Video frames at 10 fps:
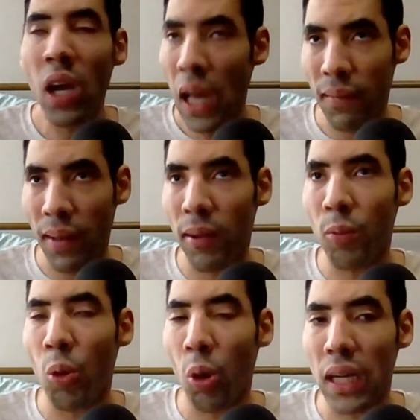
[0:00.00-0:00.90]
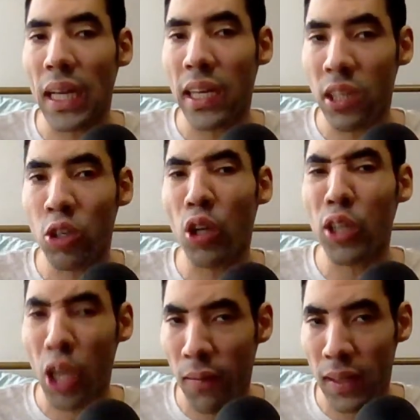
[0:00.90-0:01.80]
and having more to get Young
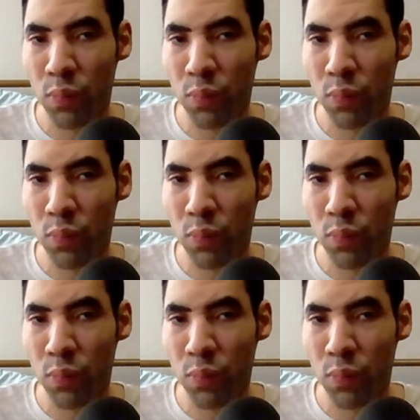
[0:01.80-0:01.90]
Justice comics.